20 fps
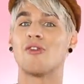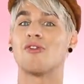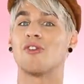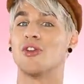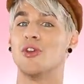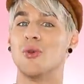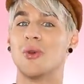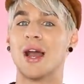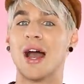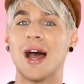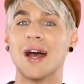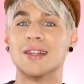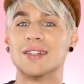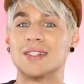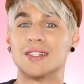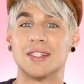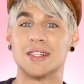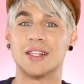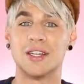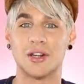for you
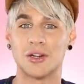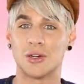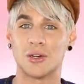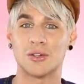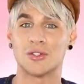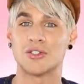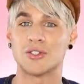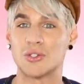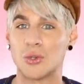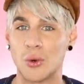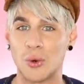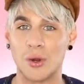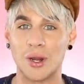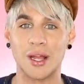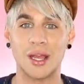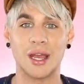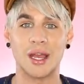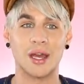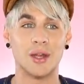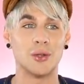guys to hear her
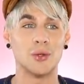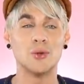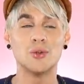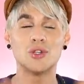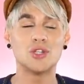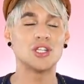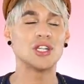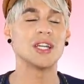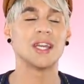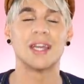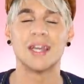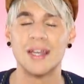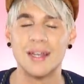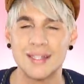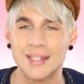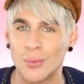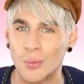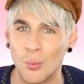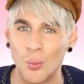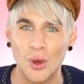story and who she
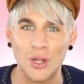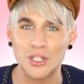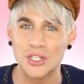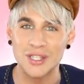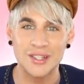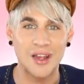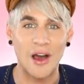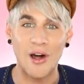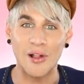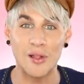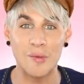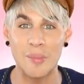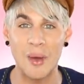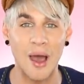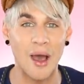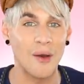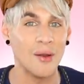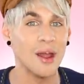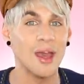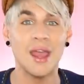is and what she's all
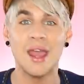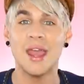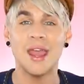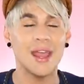about